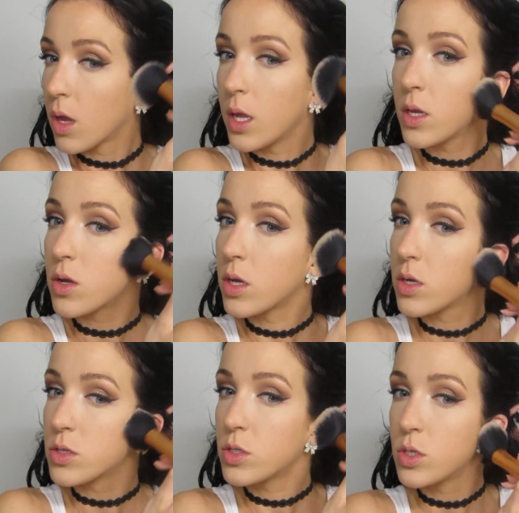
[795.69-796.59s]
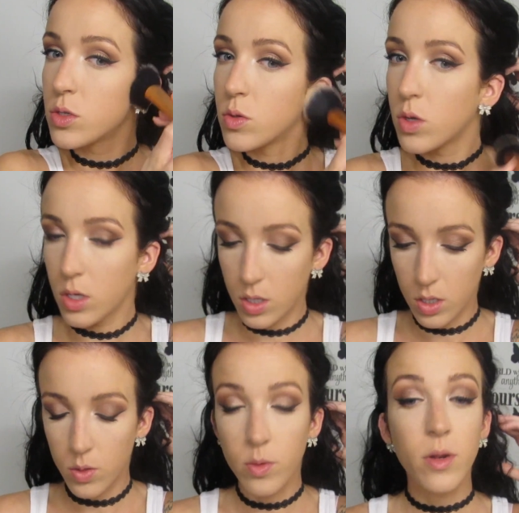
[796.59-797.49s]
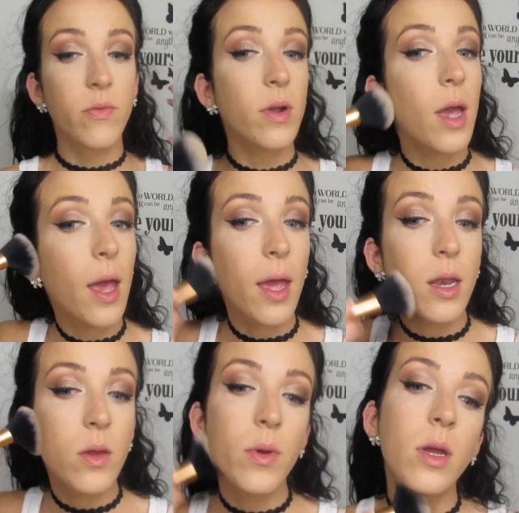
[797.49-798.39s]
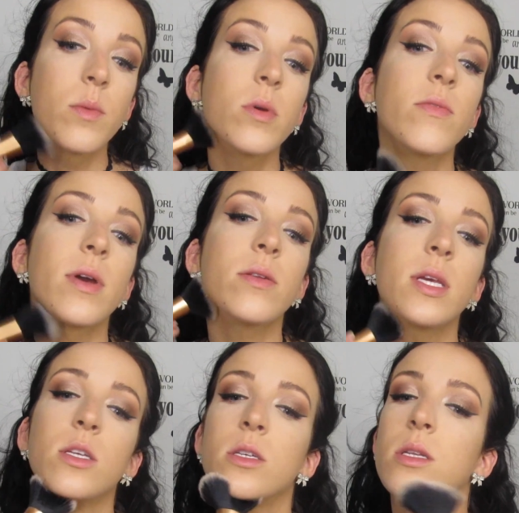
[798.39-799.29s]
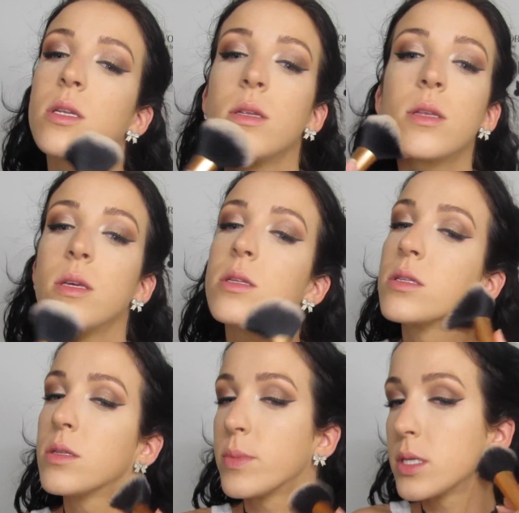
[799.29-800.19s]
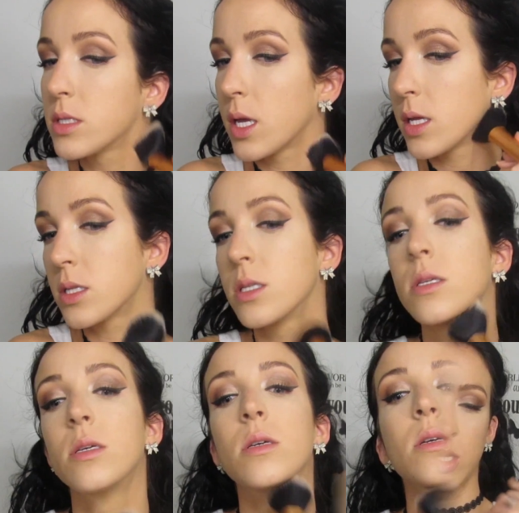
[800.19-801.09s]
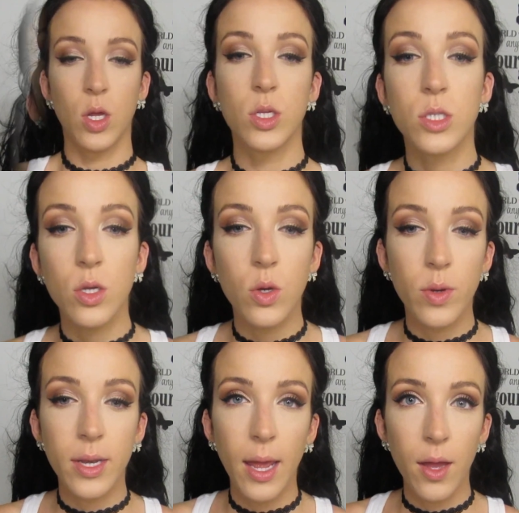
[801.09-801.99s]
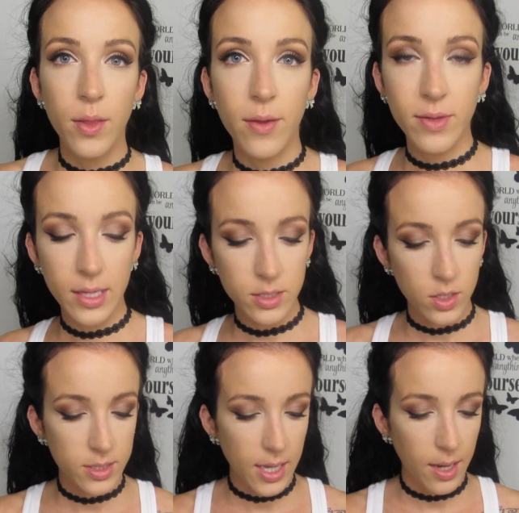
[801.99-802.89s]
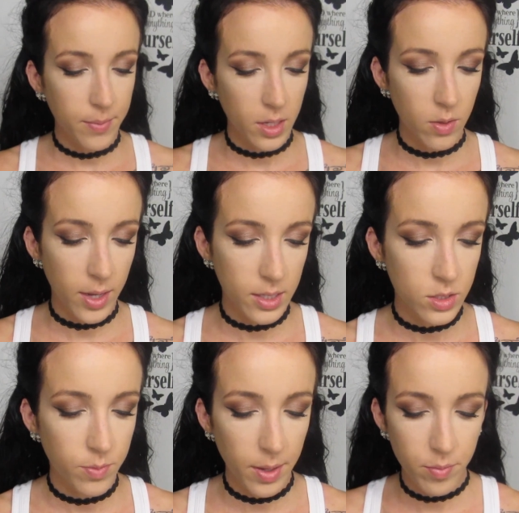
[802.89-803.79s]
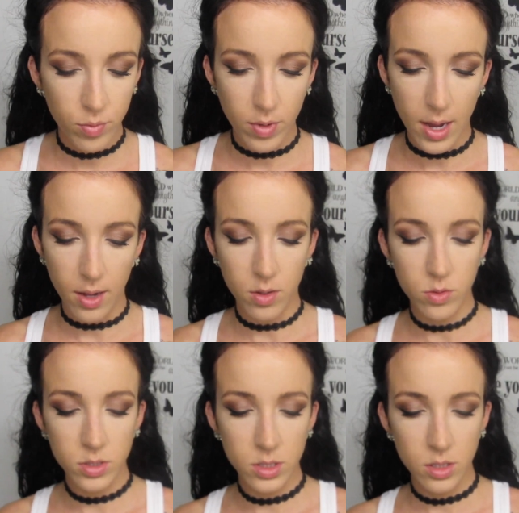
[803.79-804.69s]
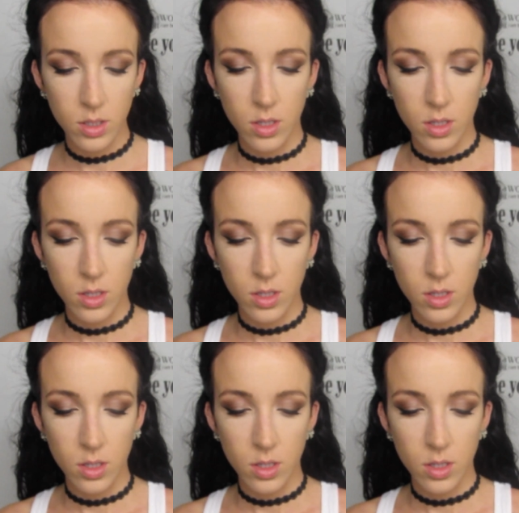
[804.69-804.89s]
And your ears too. You don't want to forget, anywhere you put foundation, it needs to be set. So now that everything's all set, I'm going to go ahead and do my brows.